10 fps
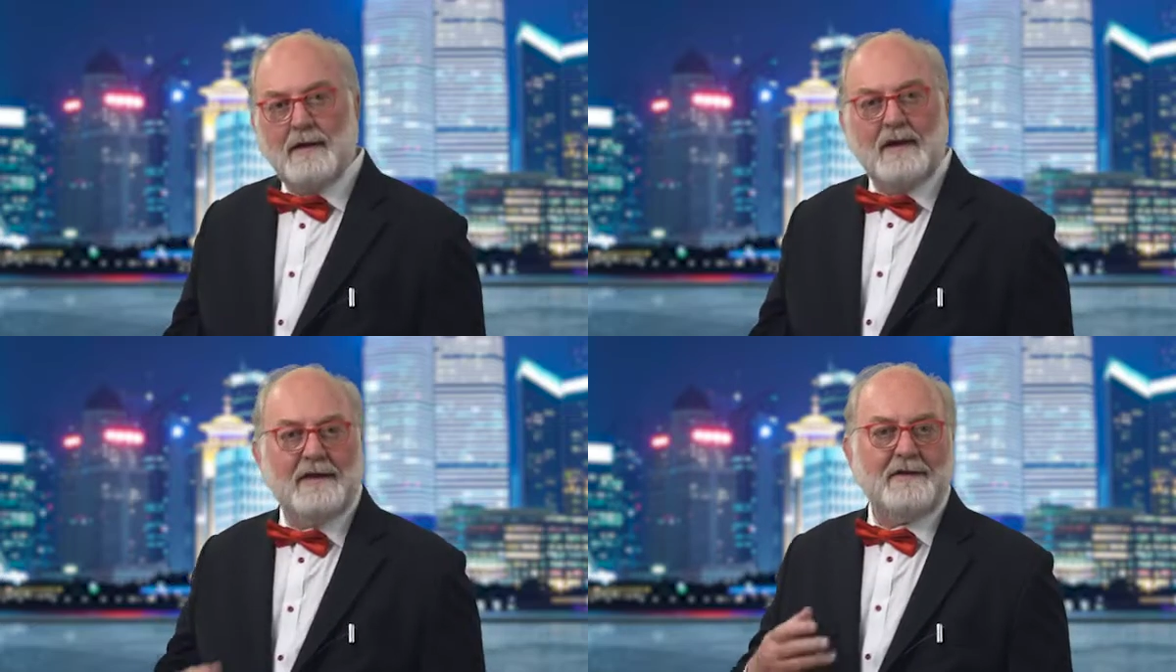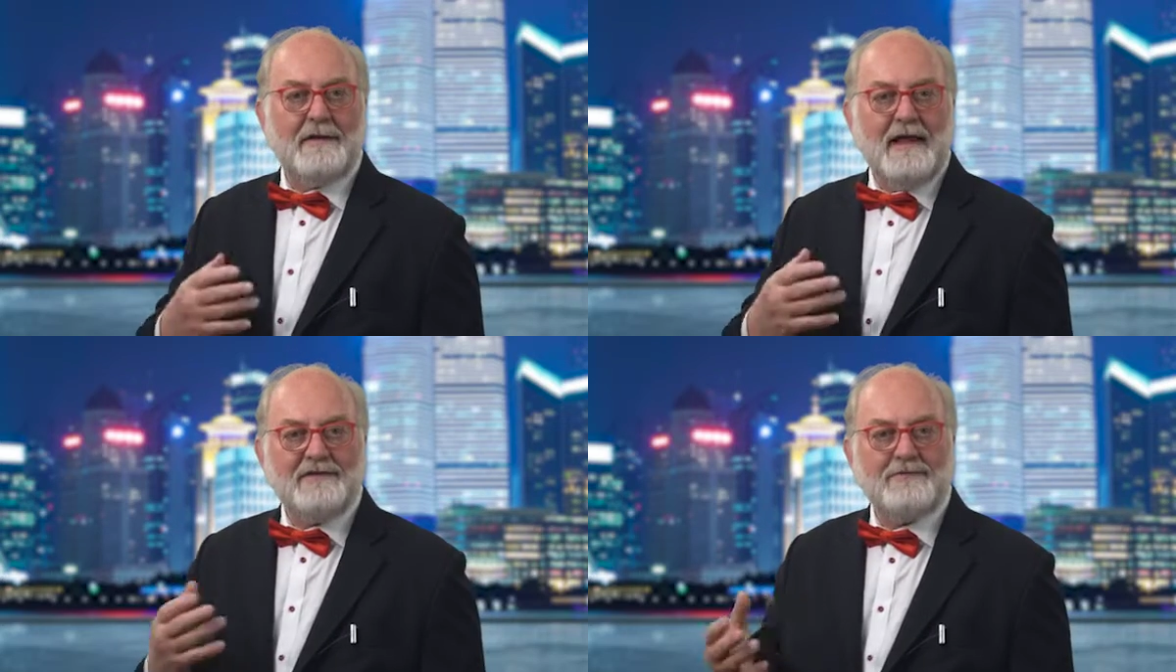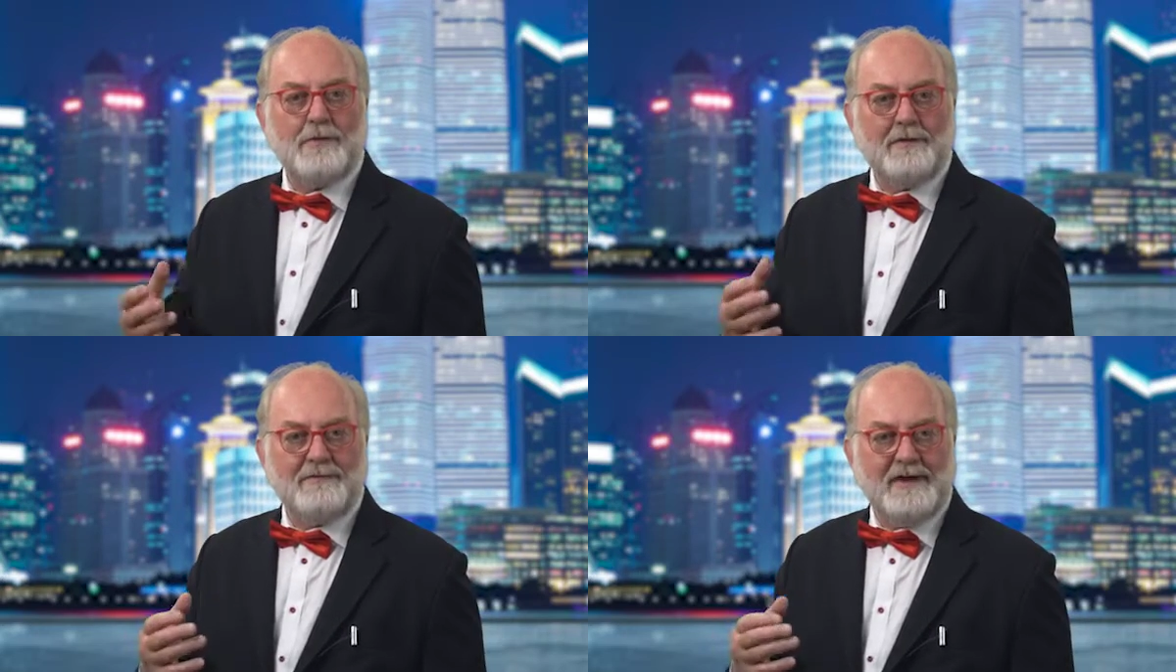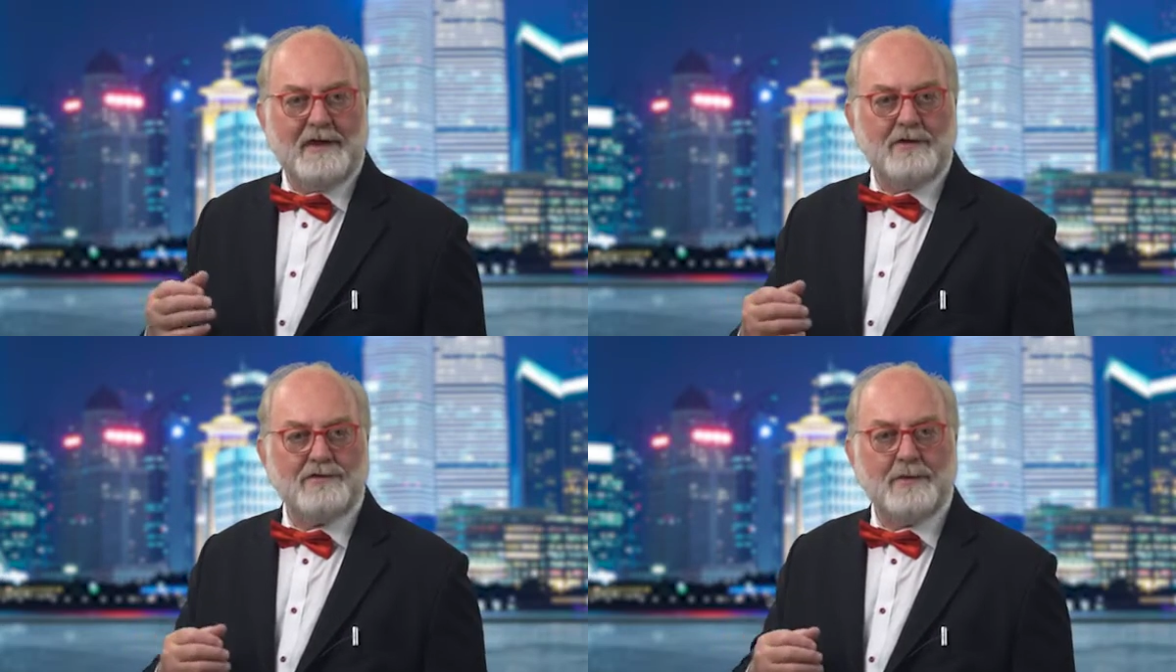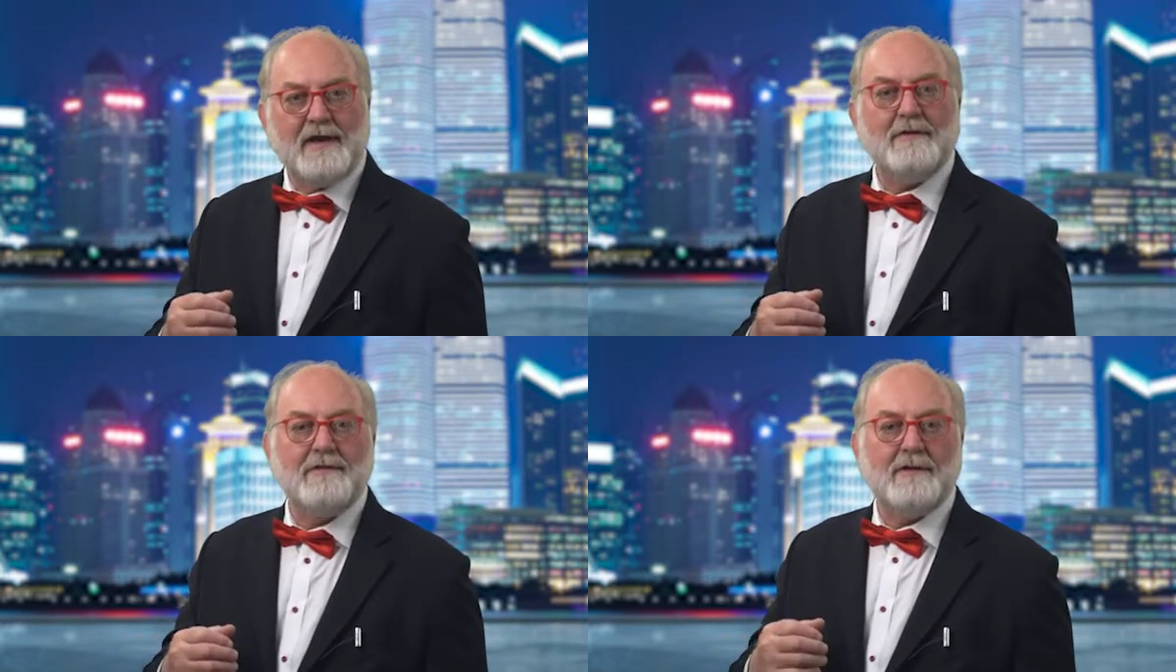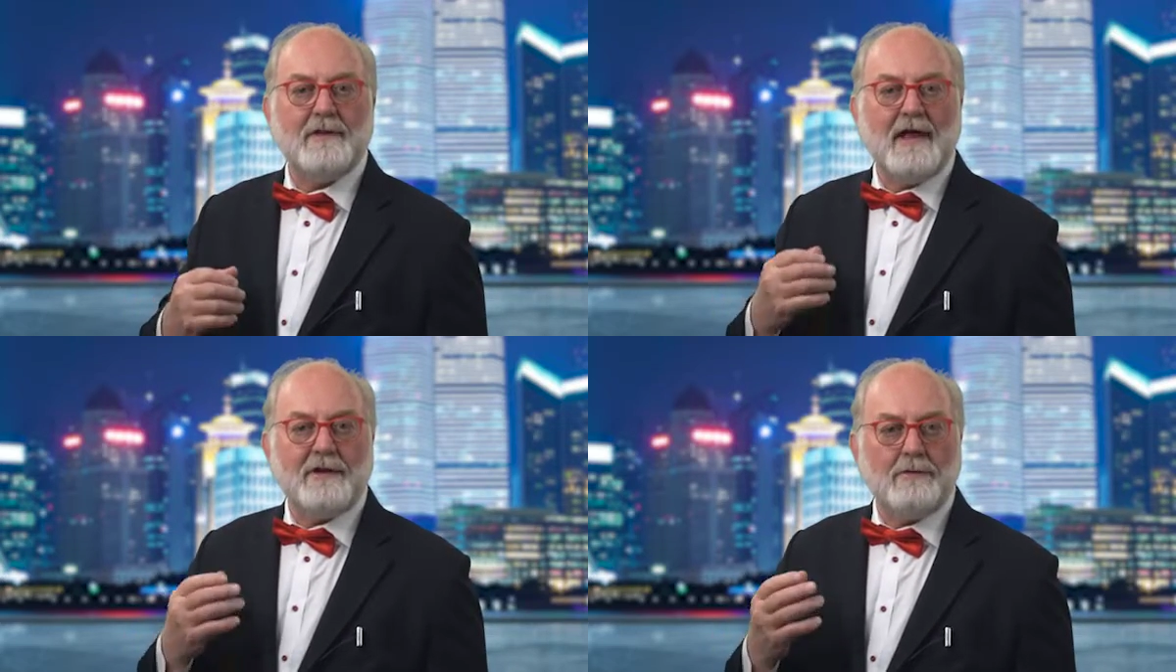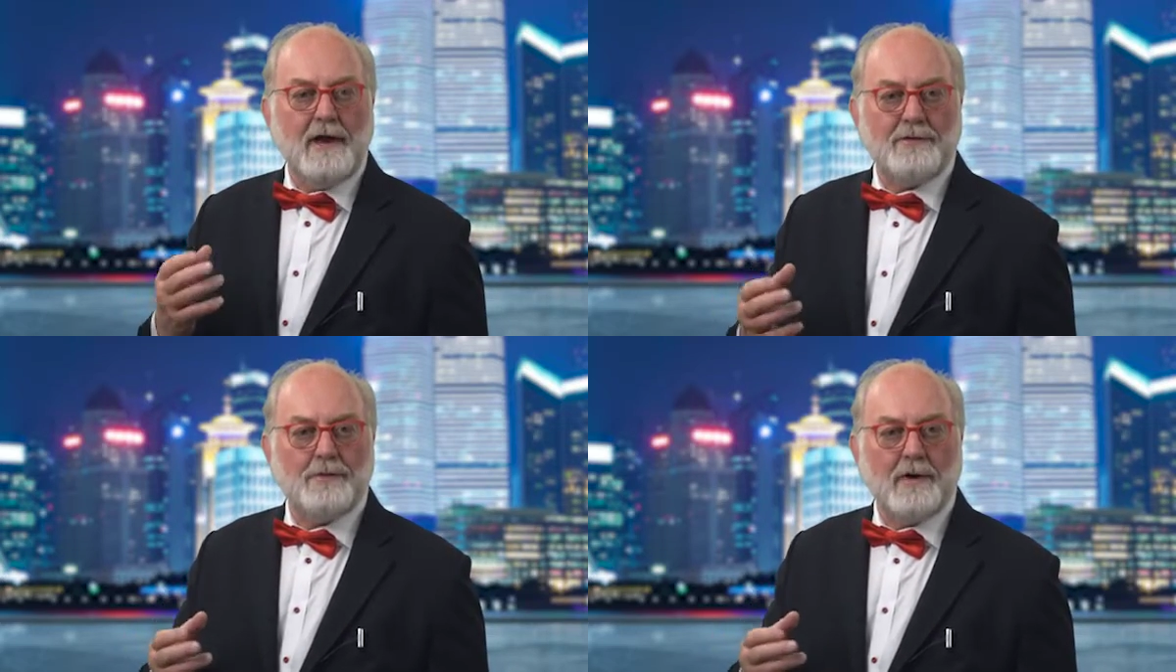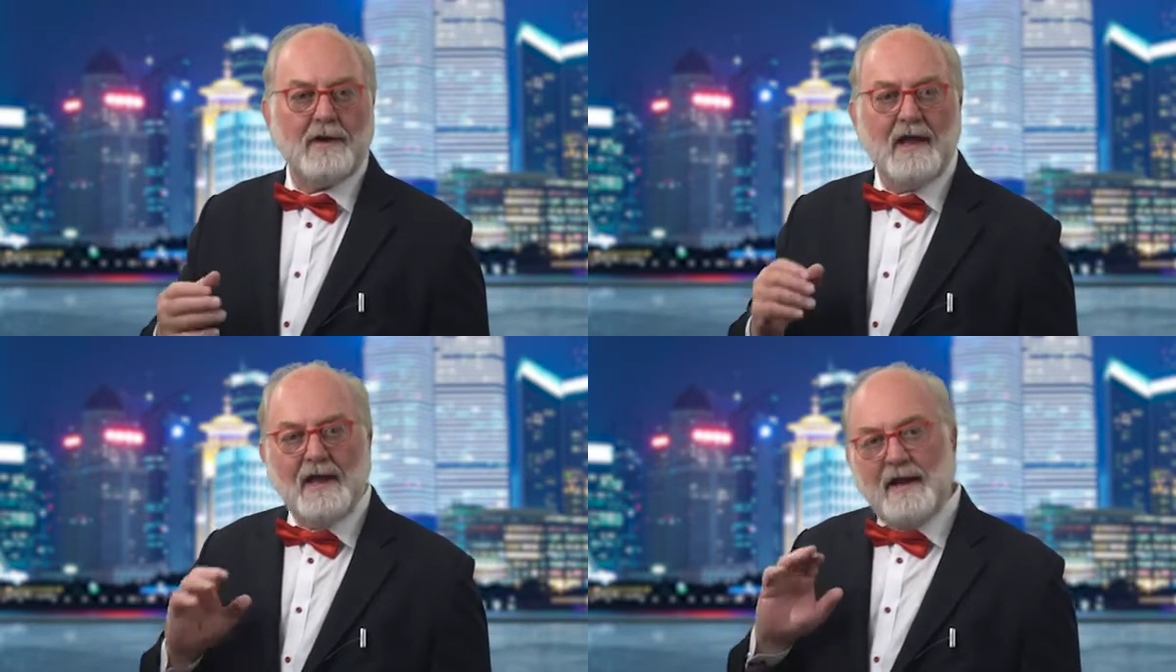In the last 4 videos, we covered a lot of groundwork,